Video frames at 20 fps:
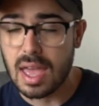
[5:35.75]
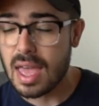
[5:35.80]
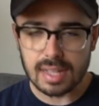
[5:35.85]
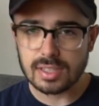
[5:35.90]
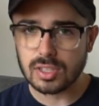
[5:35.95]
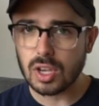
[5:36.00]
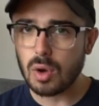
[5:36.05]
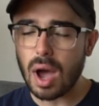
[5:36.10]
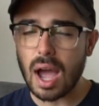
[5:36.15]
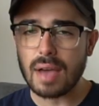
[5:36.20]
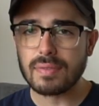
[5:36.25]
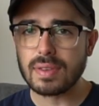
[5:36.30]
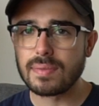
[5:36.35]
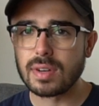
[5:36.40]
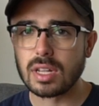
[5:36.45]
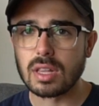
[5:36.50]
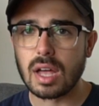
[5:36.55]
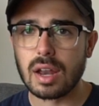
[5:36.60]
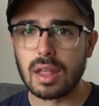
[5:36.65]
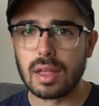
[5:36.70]
And so I've
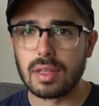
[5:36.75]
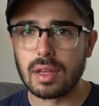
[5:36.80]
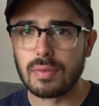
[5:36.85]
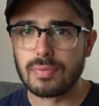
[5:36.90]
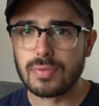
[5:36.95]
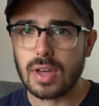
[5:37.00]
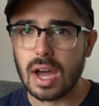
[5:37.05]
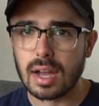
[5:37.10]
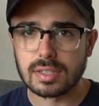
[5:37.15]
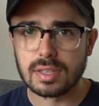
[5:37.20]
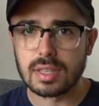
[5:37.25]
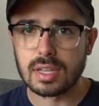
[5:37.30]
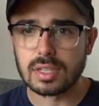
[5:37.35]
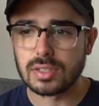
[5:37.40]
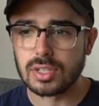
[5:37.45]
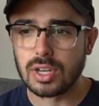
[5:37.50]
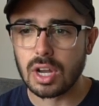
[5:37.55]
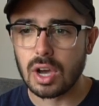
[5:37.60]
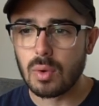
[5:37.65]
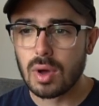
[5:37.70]
given a lot of thought to
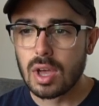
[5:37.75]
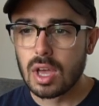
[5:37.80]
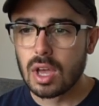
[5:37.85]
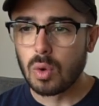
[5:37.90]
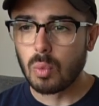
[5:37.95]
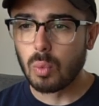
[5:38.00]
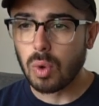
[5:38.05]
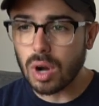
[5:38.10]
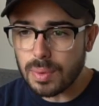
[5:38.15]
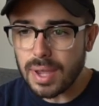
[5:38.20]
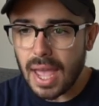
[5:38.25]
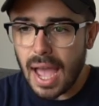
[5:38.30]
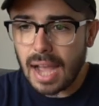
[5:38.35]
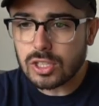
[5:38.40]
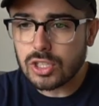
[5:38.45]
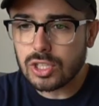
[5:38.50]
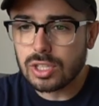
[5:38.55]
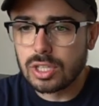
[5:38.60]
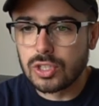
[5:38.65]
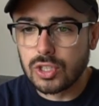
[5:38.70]
this. You know, what do we
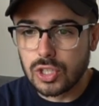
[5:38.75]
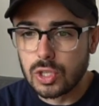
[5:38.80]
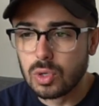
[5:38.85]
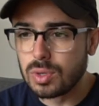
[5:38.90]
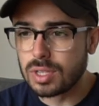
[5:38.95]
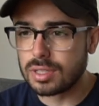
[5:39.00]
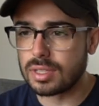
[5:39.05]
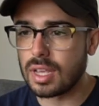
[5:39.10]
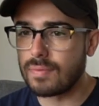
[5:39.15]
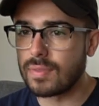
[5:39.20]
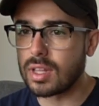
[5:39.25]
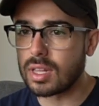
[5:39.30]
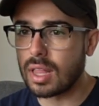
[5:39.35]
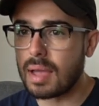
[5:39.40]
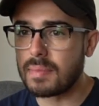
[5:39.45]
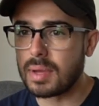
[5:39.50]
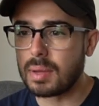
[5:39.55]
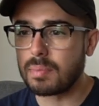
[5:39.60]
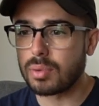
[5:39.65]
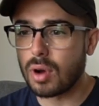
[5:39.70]
actually do to save the
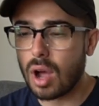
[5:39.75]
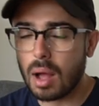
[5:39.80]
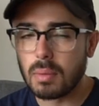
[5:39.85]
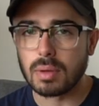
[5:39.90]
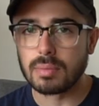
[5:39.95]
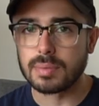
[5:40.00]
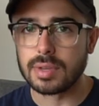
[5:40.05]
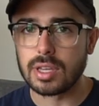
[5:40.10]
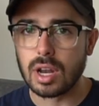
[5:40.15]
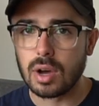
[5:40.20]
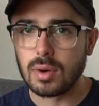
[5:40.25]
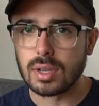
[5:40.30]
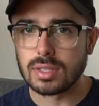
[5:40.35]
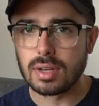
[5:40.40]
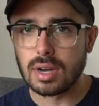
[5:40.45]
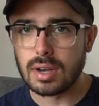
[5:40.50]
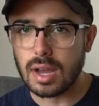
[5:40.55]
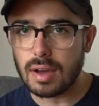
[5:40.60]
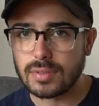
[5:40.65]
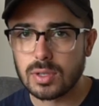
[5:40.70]
climate problem? You know, is
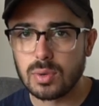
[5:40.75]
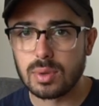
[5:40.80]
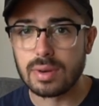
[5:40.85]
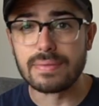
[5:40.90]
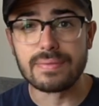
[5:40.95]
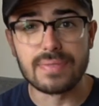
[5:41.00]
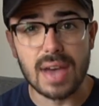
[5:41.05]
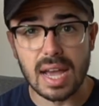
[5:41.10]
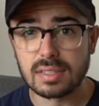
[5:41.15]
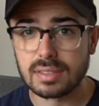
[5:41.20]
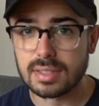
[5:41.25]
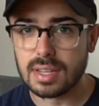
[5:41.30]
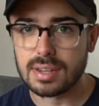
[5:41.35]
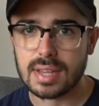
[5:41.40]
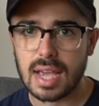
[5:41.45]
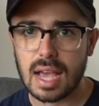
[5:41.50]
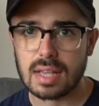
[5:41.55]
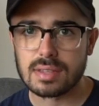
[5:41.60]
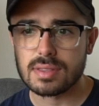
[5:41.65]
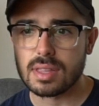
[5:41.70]
it enough to invest in
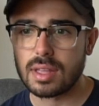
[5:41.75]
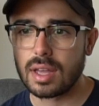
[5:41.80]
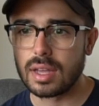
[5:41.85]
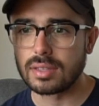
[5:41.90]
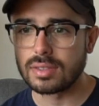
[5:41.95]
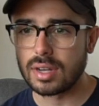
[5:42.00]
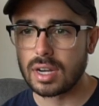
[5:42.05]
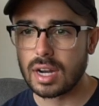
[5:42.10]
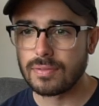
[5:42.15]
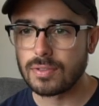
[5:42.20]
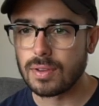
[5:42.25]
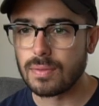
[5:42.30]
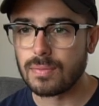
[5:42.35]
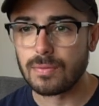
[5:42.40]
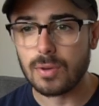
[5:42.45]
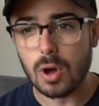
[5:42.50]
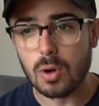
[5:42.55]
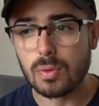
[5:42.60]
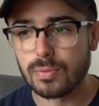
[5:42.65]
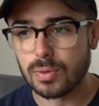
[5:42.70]
Tesla? Is it enough to
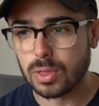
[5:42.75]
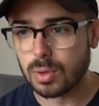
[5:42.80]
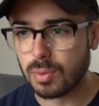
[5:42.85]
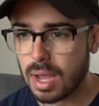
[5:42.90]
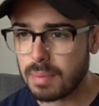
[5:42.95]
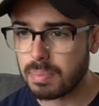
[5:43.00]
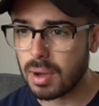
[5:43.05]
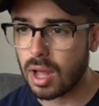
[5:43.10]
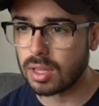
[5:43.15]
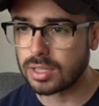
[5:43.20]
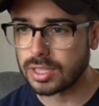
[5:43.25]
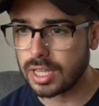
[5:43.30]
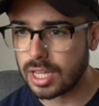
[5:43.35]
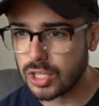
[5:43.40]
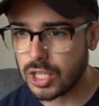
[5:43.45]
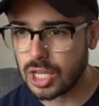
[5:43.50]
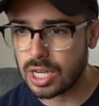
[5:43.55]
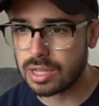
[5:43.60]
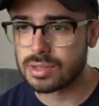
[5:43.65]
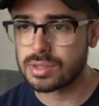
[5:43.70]
vote for the right
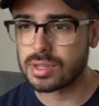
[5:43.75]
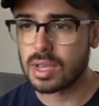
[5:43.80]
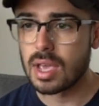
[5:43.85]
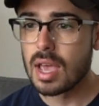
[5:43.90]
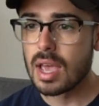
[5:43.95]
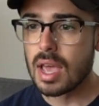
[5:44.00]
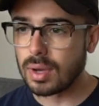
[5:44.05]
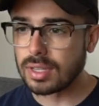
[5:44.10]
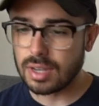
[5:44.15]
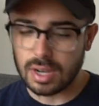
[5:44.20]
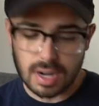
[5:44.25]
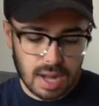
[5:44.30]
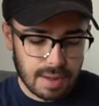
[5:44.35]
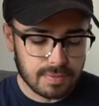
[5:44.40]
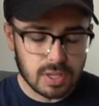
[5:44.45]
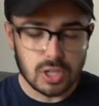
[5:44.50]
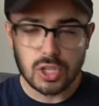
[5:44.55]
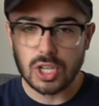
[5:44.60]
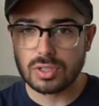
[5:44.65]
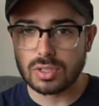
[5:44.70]
politicians? Is it
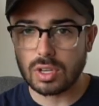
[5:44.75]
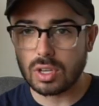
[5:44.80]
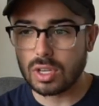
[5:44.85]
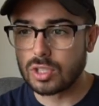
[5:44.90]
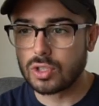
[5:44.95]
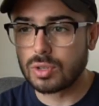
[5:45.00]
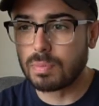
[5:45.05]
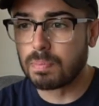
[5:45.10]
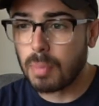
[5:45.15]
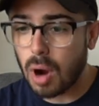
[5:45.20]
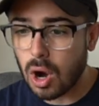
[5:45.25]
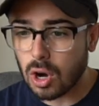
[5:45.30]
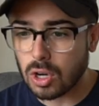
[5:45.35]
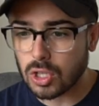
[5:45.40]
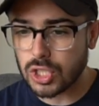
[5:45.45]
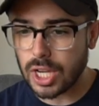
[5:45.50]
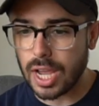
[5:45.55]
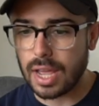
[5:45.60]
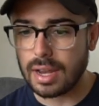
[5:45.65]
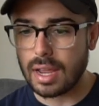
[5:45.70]
enough to just
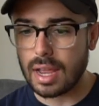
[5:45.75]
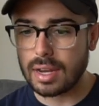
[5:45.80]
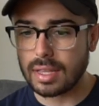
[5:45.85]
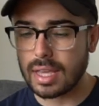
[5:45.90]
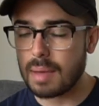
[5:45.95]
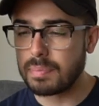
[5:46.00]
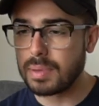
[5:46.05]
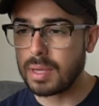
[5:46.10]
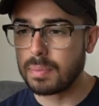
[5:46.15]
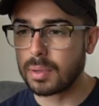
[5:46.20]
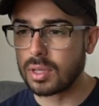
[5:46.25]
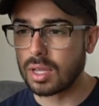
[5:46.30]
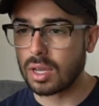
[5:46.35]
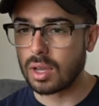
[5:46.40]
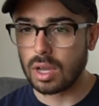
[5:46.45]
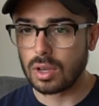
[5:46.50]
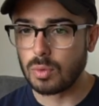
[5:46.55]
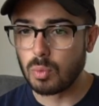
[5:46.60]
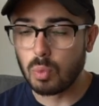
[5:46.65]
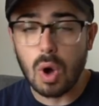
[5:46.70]
march and, and get people
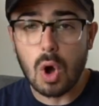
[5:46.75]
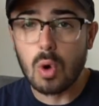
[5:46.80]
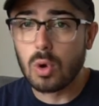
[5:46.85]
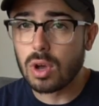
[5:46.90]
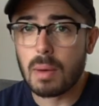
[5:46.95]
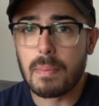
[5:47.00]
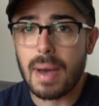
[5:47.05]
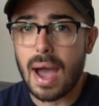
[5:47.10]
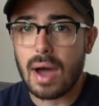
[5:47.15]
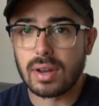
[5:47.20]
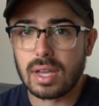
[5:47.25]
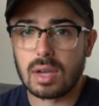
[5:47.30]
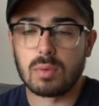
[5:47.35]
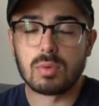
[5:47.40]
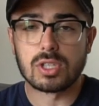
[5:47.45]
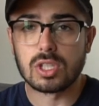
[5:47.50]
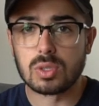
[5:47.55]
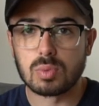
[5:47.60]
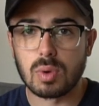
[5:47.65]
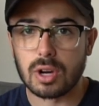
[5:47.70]
woke about it,
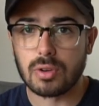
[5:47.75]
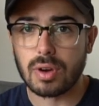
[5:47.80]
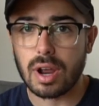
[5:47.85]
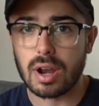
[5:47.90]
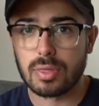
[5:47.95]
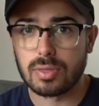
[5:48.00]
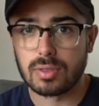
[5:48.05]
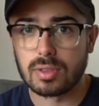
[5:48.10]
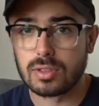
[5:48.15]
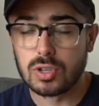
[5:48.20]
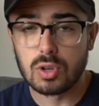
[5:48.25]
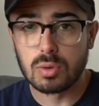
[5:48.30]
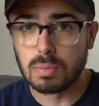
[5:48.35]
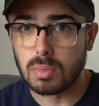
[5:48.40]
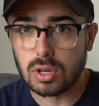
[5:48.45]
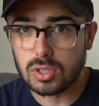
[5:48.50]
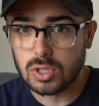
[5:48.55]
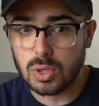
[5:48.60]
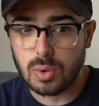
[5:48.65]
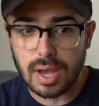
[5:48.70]
which is what Greta
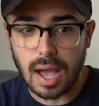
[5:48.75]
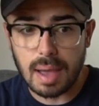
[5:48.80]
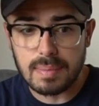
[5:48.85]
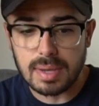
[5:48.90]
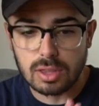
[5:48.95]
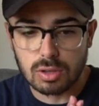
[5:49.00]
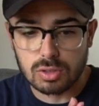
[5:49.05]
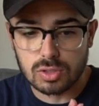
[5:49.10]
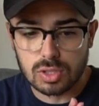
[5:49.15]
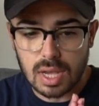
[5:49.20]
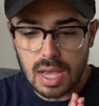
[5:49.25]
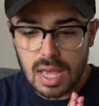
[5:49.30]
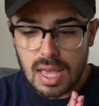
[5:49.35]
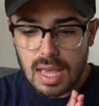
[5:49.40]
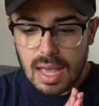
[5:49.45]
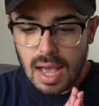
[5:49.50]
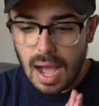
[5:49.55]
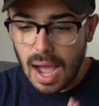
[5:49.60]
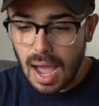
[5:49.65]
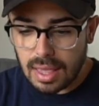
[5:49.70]
Thunberg's doing? I mean, there's,
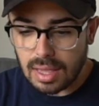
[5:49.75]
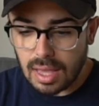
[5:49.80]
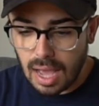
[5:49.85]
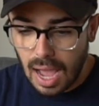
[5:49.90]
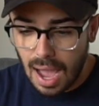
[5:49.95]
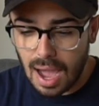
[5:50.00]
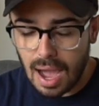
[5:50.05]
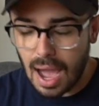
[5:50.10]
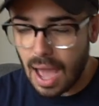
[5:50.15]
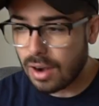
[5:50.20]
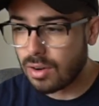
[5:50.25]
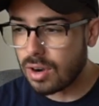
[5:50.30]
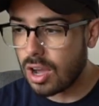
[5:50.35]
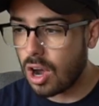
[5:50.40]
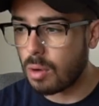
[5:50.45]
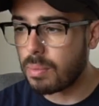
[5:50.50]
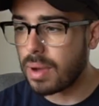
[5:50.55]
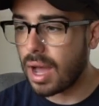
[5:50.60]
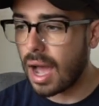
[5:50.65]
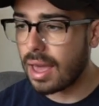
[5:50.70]
I, I don't
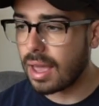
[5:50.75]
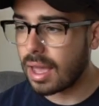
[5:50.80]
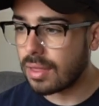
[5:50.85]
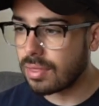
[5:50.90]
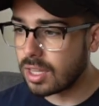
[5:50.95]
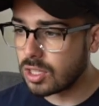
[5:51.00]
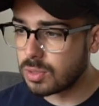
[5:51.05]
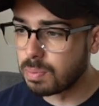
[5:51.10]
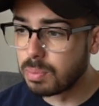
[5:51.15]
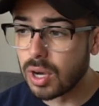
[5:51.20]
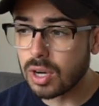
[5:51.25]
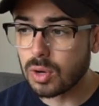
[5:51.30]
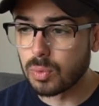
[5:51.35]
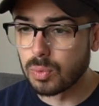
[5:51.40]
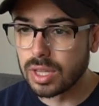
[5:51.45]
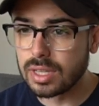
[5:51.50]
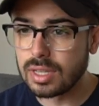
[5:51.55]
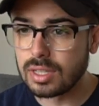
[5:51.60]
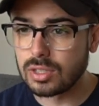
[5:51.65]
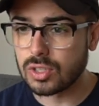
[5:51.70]
know, but I, this book
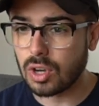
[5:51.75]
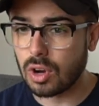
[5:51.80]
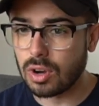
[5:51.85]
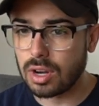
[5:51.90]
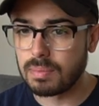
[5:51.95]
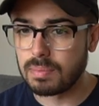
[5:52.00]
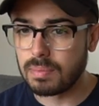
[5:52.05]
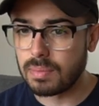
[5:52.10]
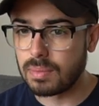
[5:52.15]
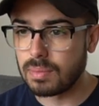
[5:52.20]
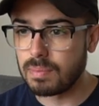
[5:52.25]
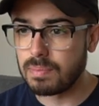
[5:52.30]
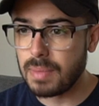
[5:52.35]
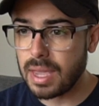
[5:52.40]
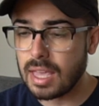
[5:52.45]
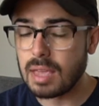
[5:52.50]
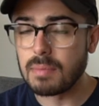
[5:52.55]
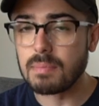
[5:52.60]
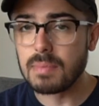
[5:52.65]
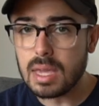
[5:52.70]
really started
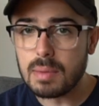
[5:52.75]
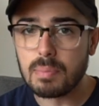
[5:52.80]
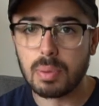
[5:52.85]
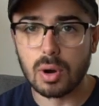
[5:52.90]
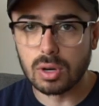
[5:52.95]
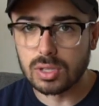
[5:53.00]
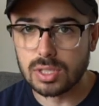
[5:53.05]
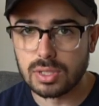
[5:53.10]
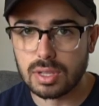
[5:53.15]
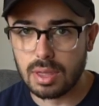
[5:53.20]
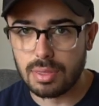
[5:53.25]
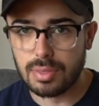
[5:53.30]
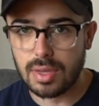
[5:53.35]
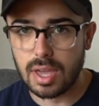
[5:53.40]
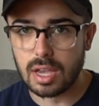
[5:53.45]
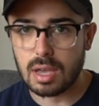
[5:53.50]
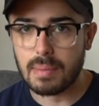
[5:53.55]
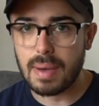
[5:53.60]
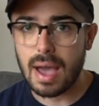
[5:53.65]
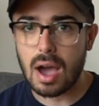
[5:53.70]
making me personally
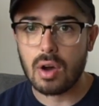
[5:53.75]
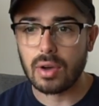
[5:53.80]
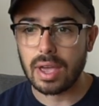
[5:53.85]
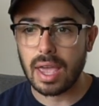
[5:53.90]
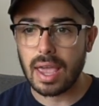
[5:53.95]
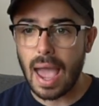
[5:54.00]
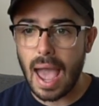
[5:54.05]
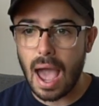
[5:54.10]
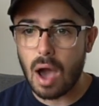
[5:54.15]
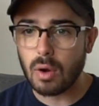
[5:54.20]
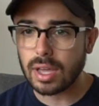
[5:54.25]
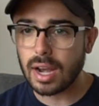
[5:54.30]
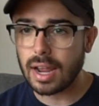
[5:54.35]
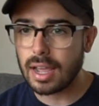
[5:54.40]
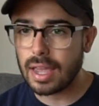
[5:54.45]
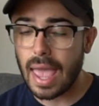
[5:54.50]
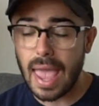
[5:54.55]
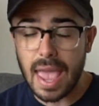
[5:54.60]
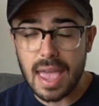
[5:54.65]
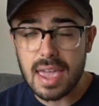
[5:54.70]
think about, okay, how can
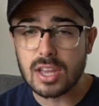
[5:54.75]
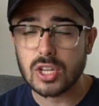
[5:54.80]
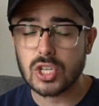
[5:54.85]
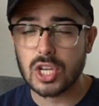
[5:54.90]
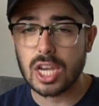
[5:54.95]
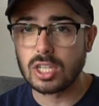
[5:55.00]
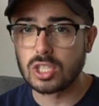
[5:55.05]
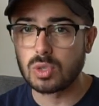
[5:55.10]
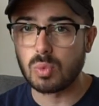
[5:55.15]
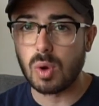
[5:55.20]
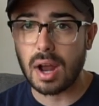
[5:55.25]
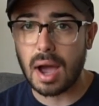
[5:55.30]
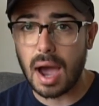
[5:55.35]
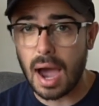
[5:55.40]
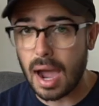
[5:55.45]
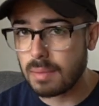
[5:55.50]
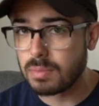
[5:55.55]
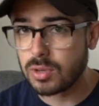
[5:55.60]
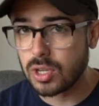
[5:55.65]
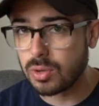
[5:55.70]
I A, change what
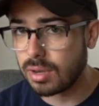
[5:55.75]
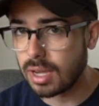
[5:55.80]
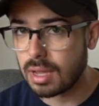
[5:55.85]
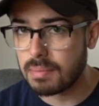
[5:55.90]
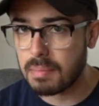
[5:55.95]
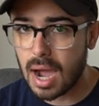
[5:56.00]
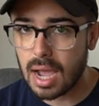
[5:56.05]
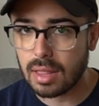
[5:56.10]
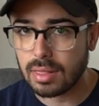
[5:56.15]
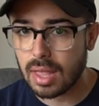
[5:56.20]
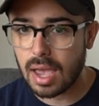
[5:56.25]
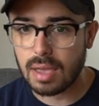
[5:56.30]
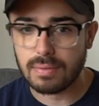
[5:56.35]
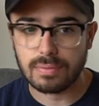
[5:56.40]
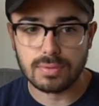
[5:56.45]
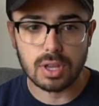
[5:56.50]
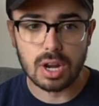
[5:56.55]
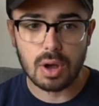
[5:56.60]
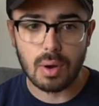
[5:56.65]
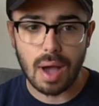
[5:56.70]
I'm doing in my life?
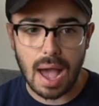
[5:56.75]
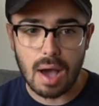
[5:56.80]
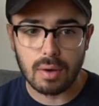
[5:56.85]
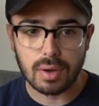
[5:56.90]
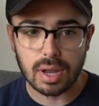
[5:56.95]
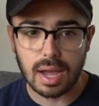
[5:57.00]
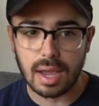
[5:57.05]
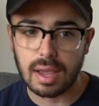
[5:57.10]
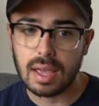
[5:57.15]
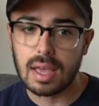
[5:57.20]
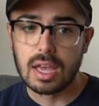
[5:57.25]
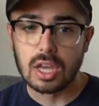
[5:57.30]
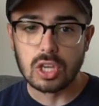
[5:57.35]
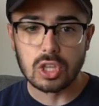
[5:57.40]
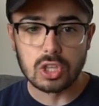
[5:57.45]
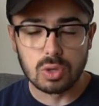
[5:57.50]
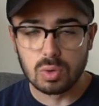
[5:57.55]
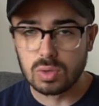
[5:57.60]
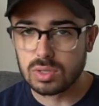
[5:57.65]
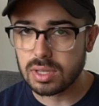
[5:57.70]
You know, how can I
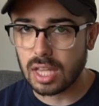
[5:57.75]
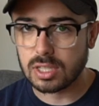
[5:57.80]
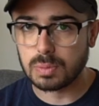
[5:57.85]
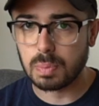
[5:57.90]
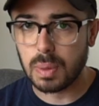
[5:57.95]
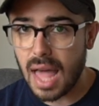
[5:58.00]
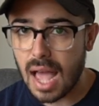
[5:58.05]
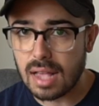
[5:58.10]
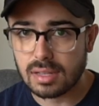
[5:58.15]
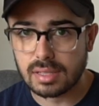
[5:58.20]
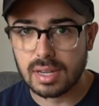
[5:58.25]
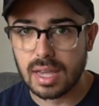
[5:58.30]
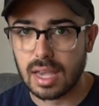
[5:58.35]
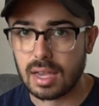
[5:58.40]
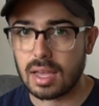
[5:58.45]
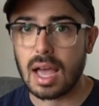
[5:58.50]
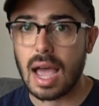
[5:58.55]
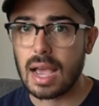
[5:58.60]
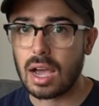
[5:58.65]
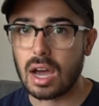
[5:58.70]
use less
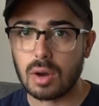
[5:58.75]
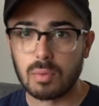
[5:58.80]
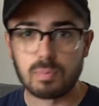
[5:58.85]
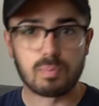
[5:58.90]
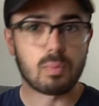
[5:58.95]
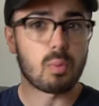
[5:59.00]
plastic? I got a